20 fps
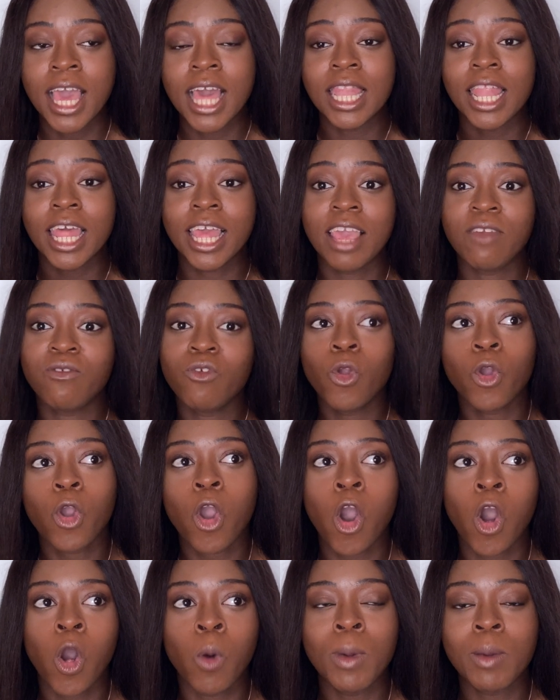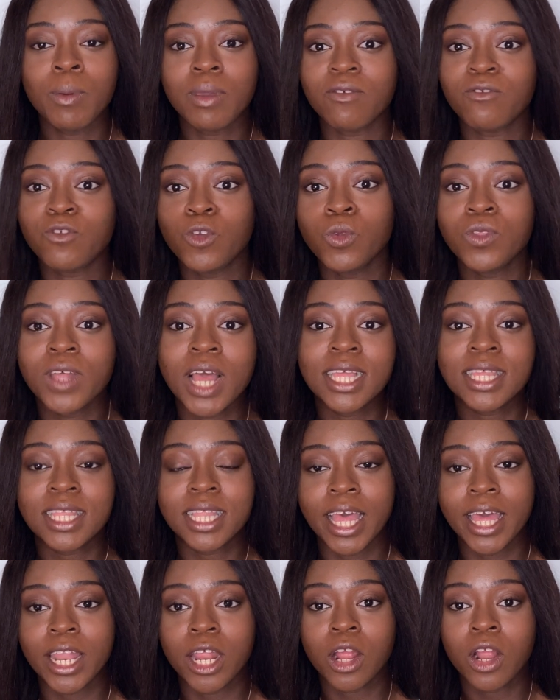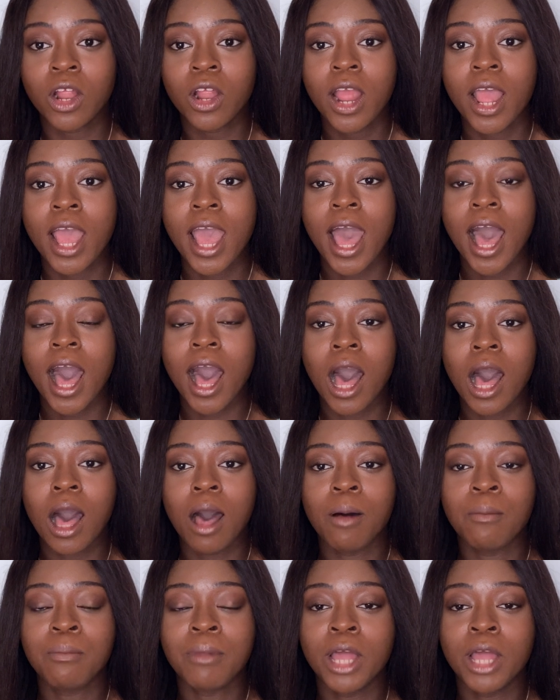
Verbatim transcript: they give you a call maybe a few days later um,